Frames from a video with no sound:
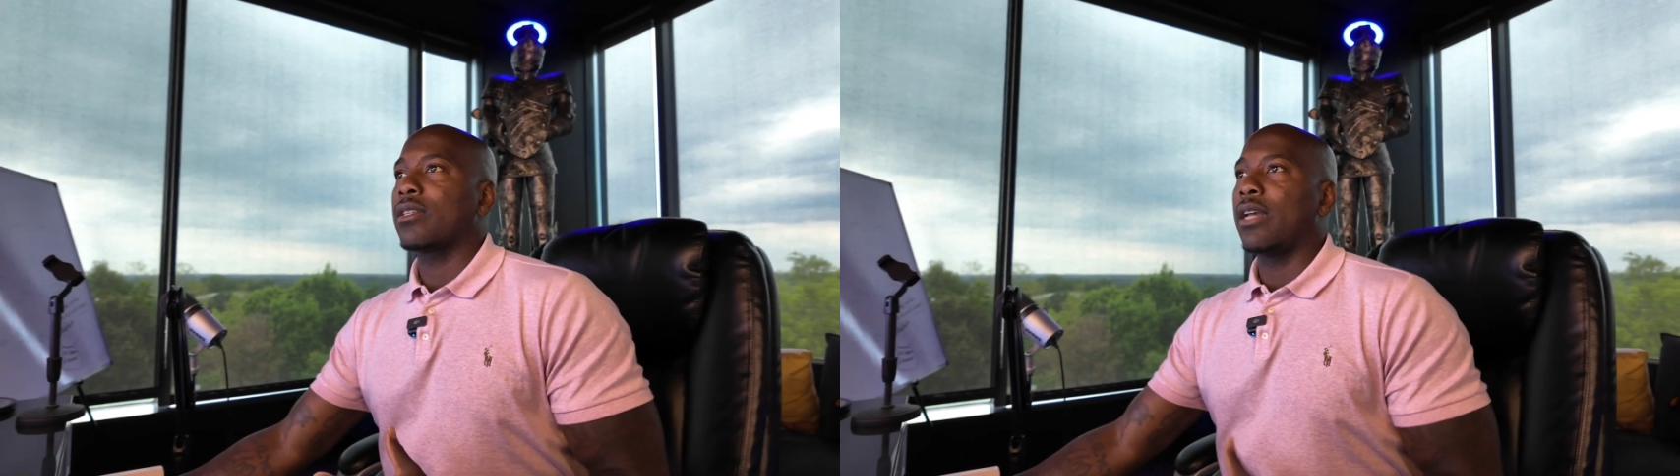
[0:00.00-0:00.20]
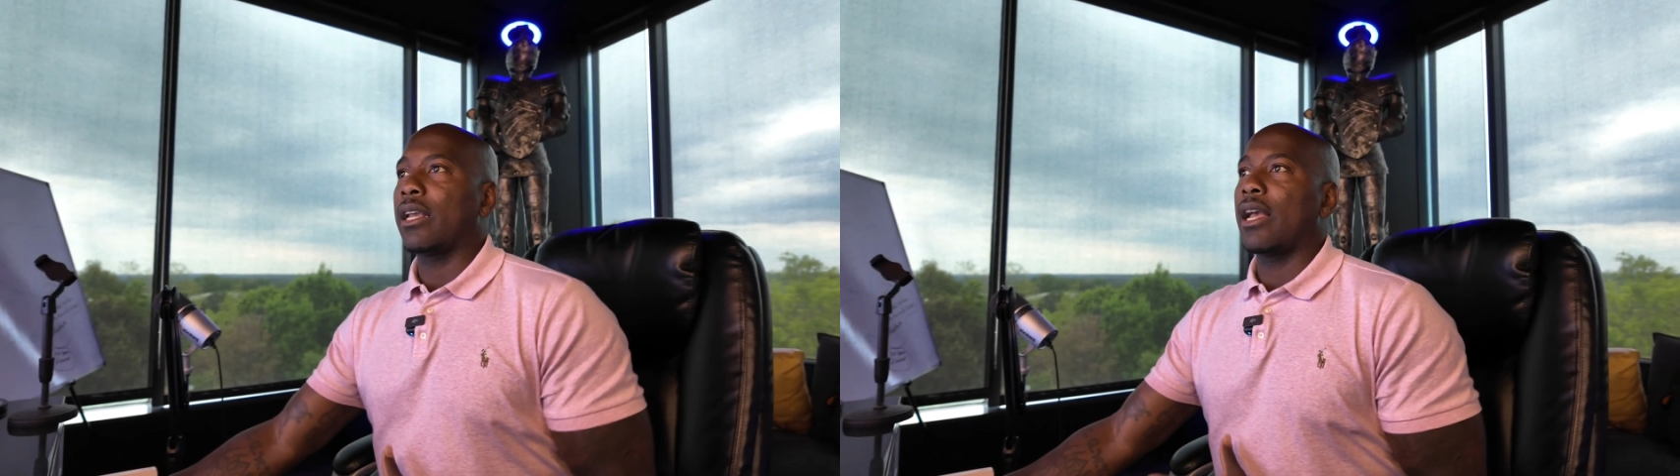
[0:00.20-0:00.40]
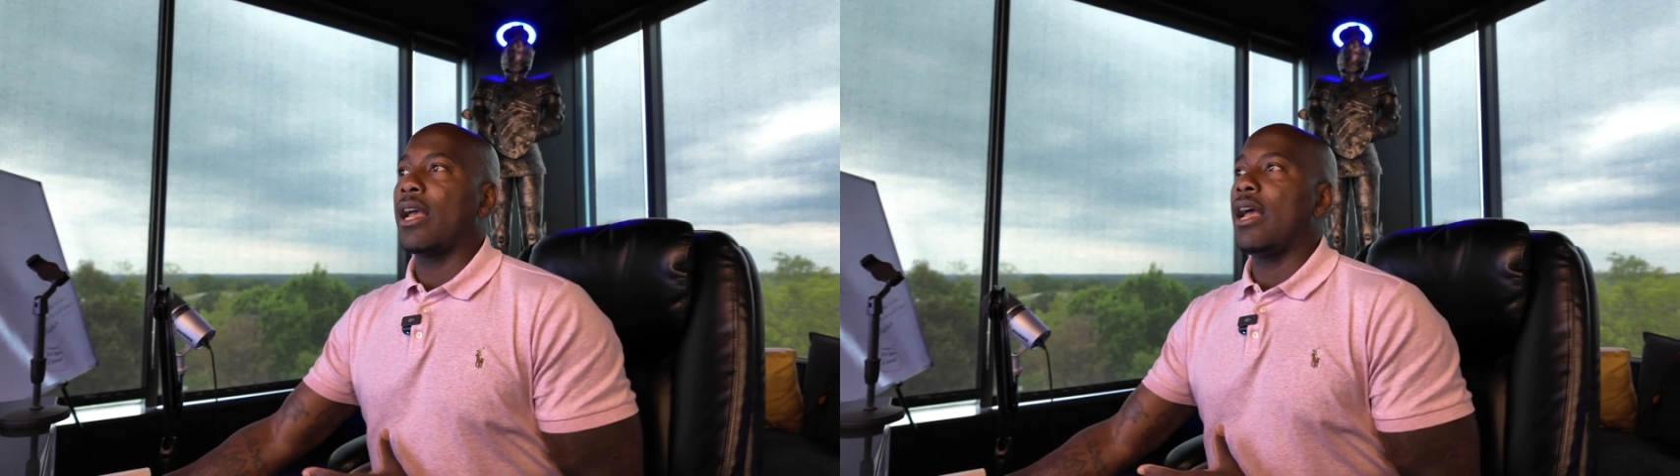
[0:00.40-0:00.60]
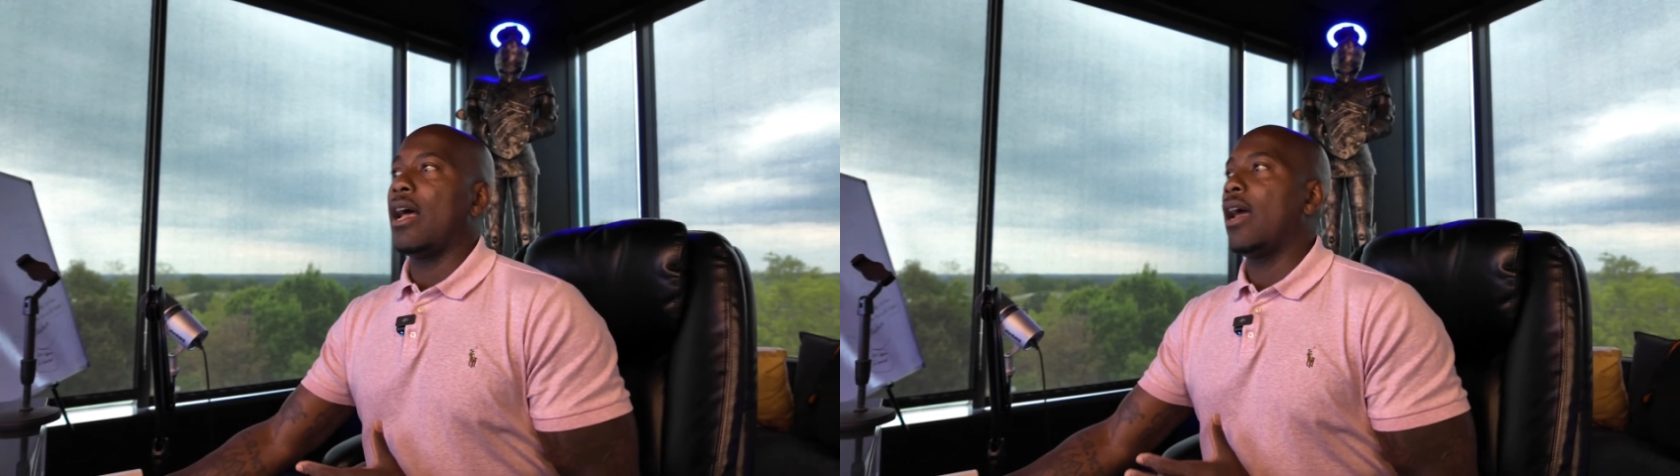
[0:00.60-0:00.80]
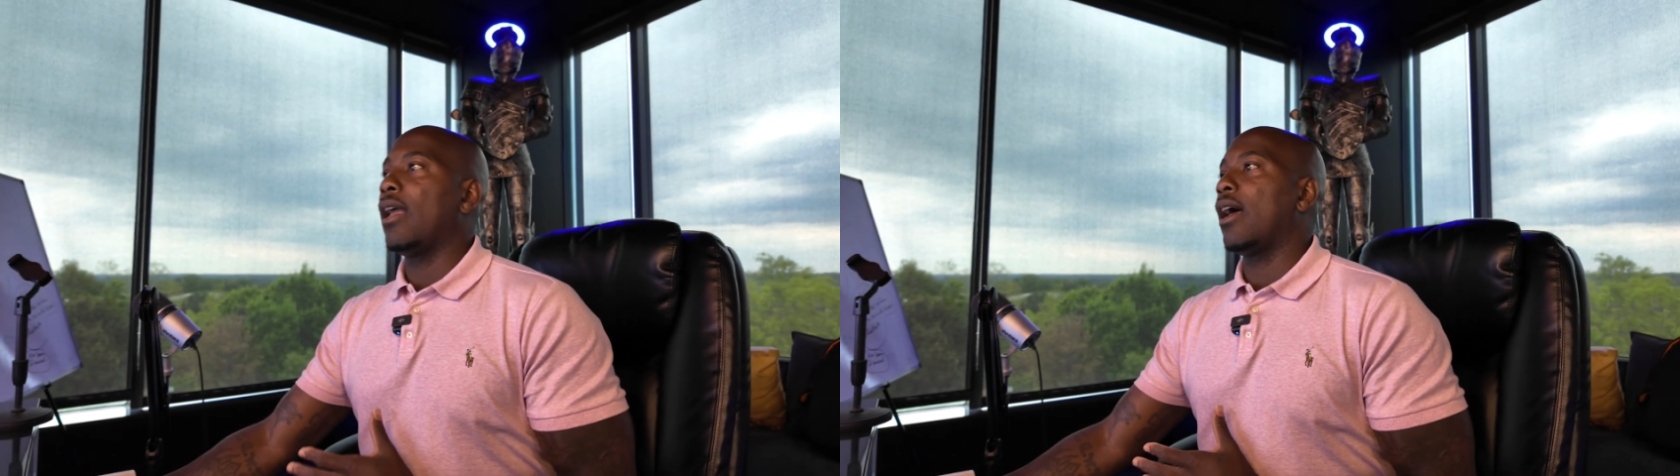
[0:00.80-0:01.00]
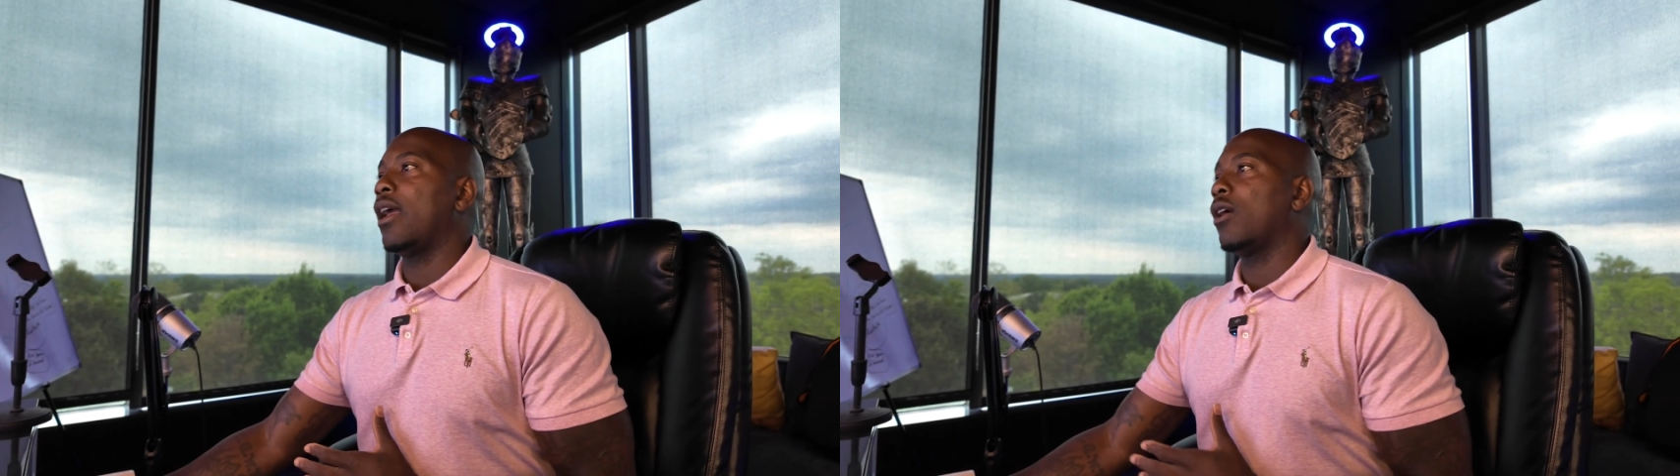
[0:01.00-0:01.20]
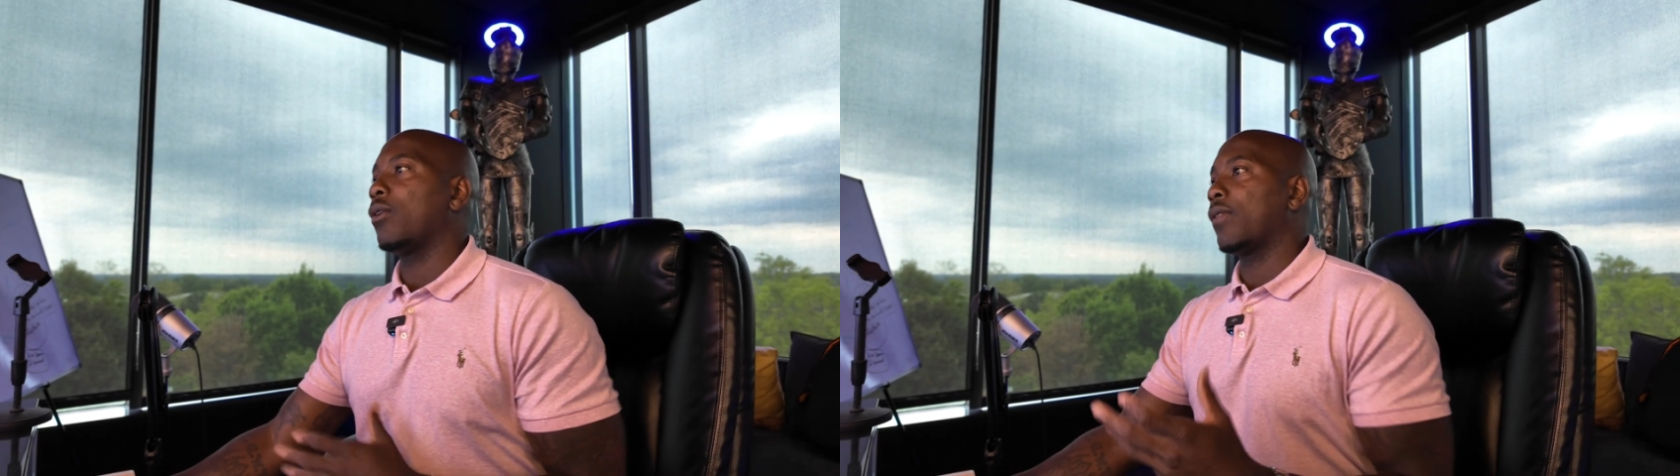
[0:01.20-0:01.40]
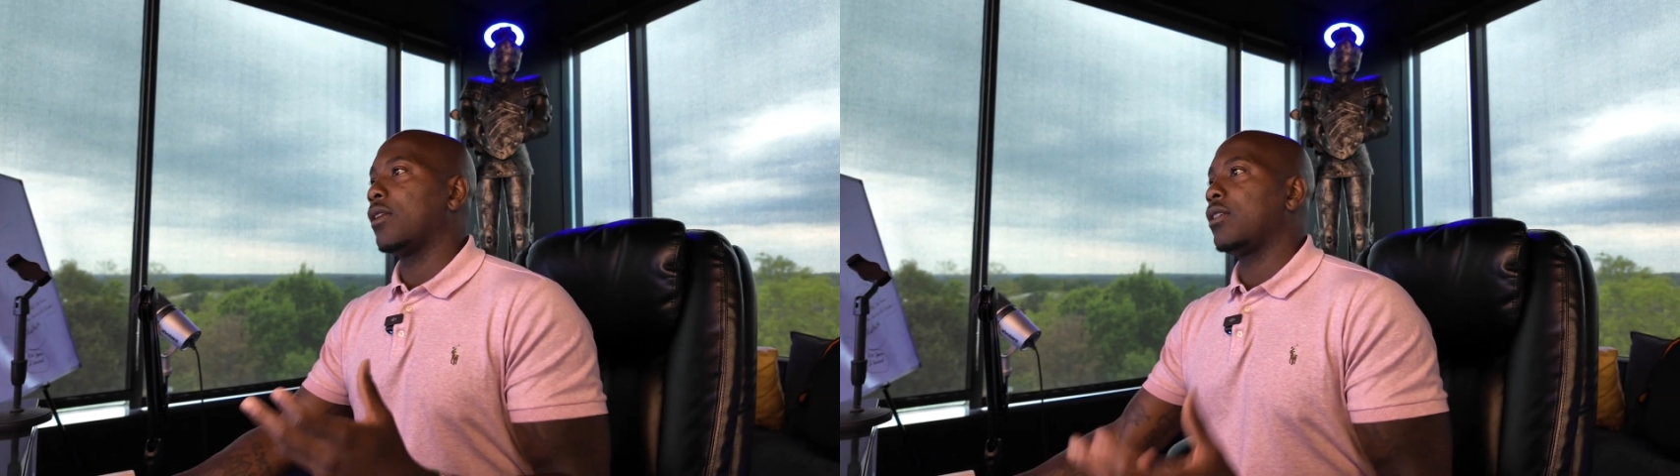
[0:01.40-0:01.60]
Like I
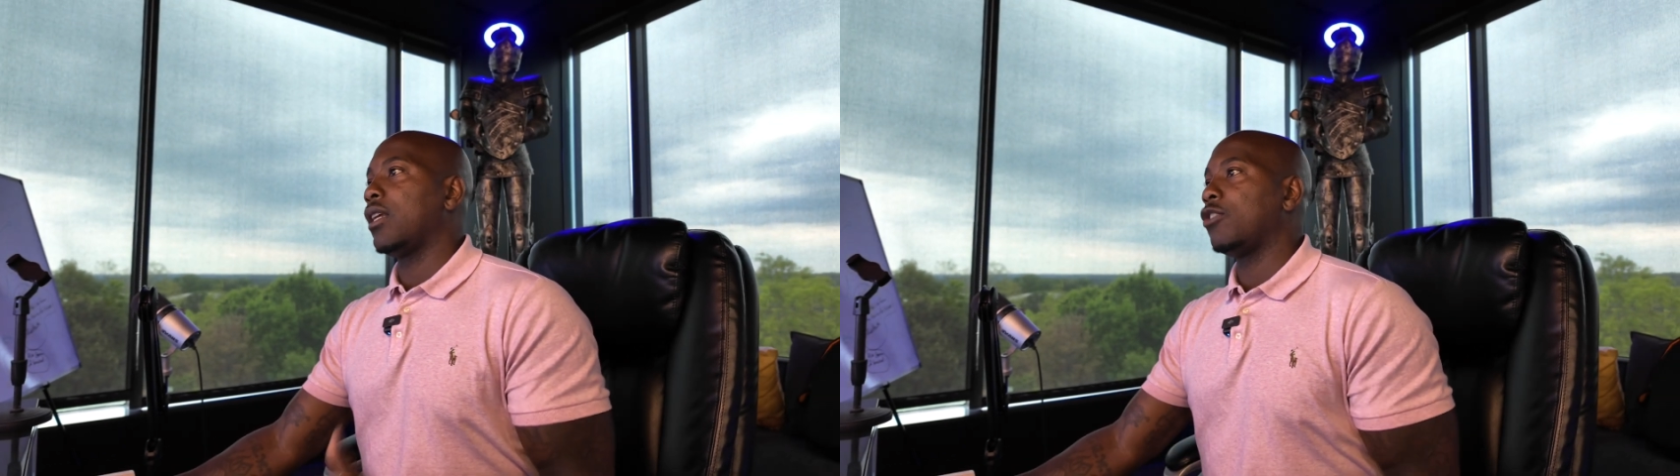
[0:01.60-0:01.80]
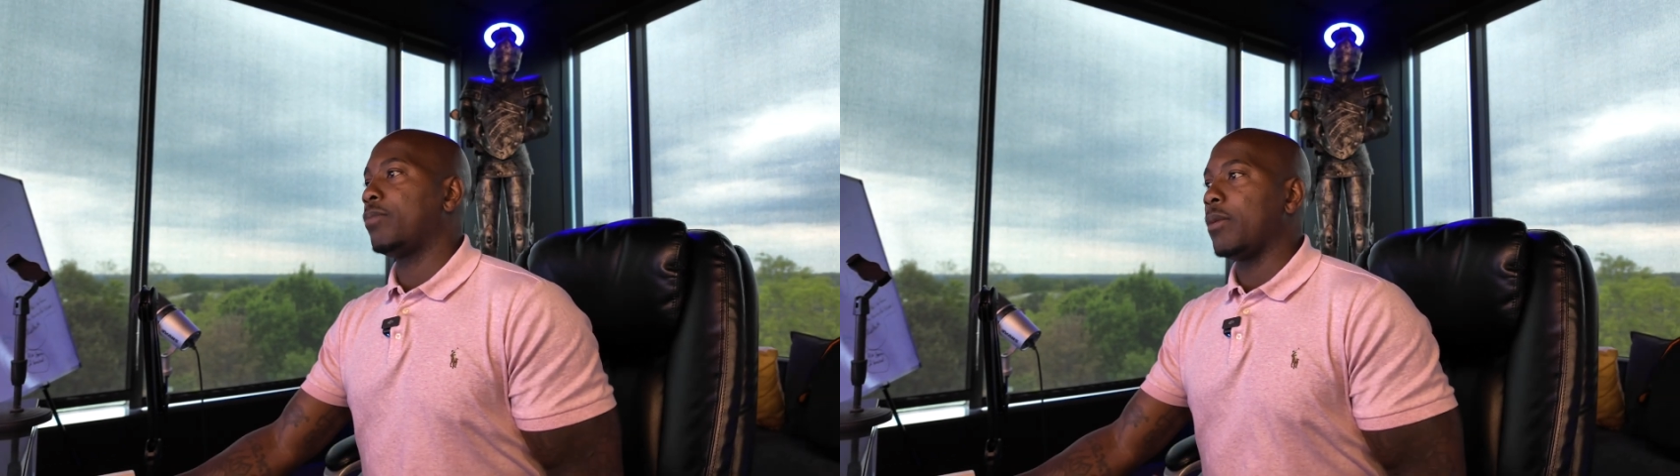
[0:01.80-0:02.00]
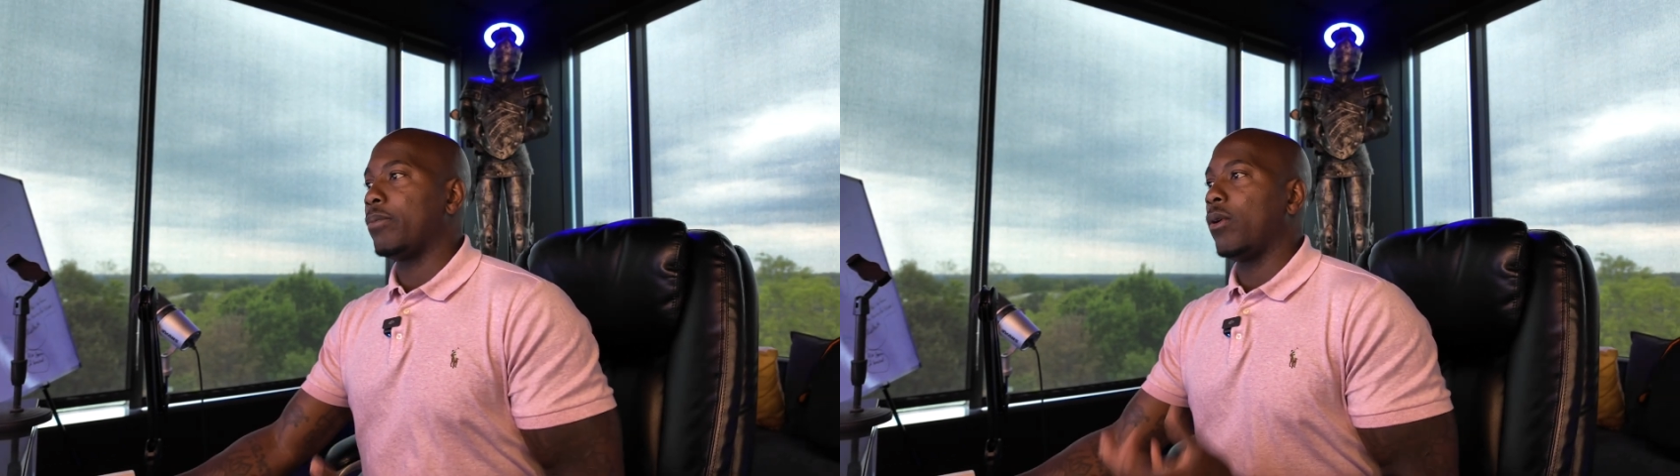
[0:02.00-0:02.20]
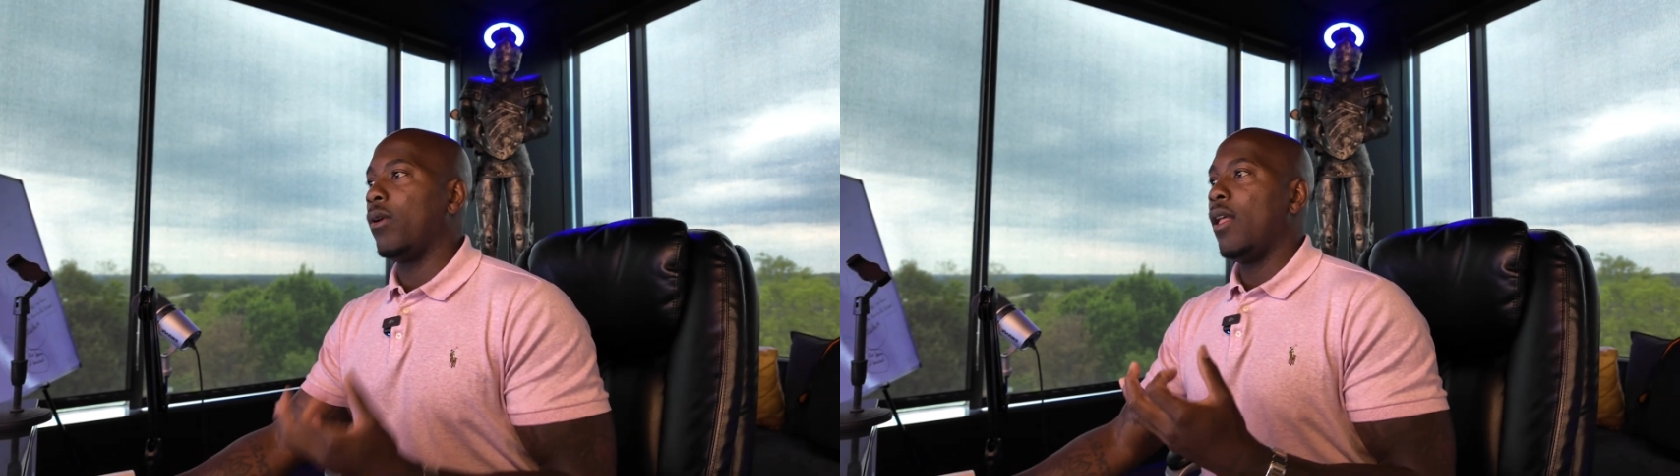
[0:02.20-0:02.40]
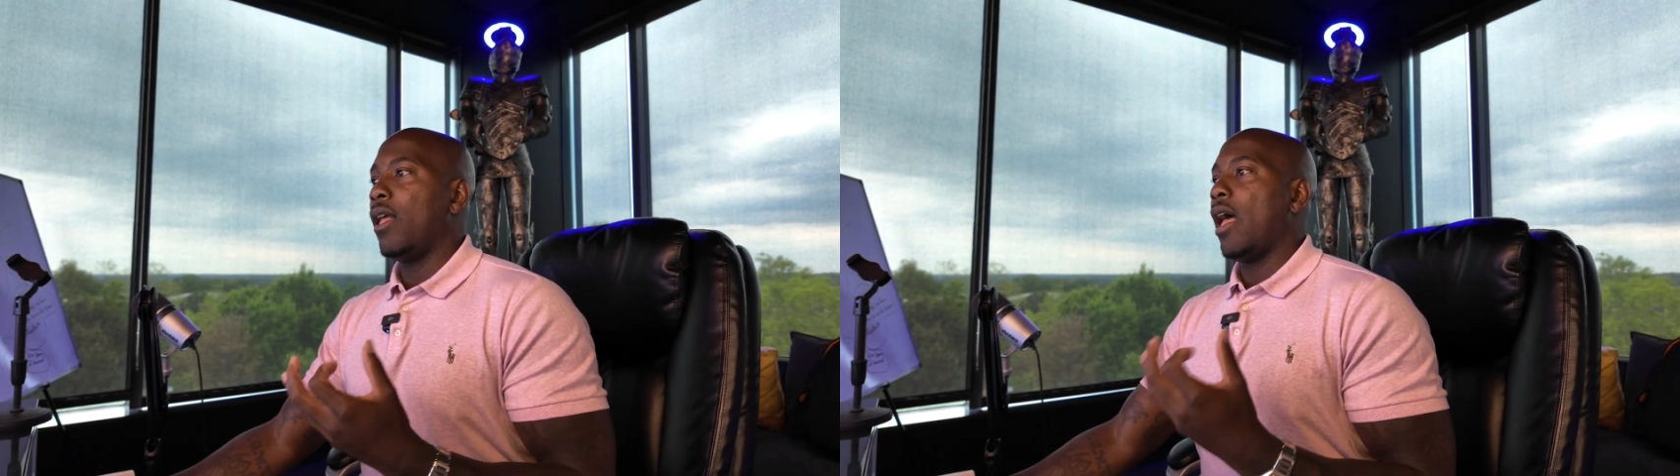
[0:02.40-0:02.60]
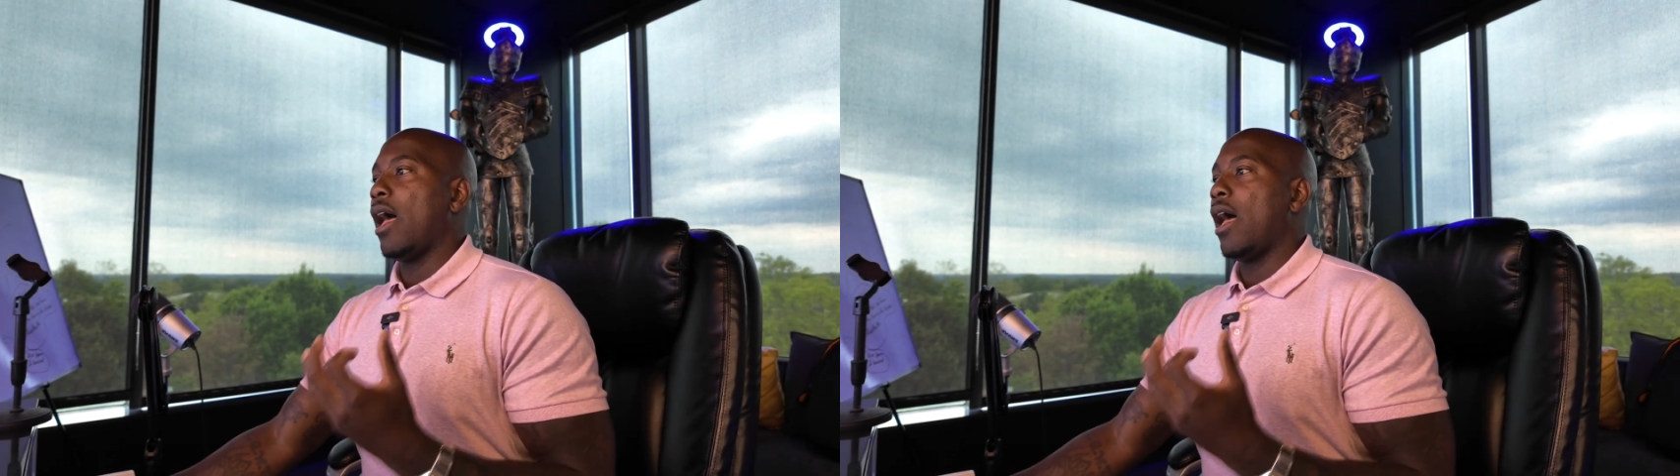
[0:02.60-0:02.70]
often teach people